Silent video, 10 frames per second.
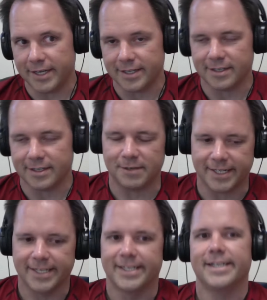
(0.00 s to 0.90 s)
And I'm like,
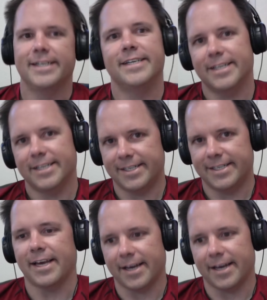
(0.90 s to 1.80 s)

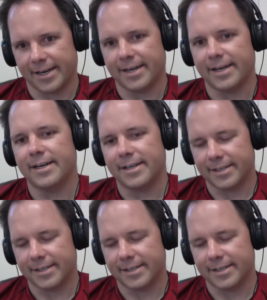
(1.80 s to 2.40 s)
yeah.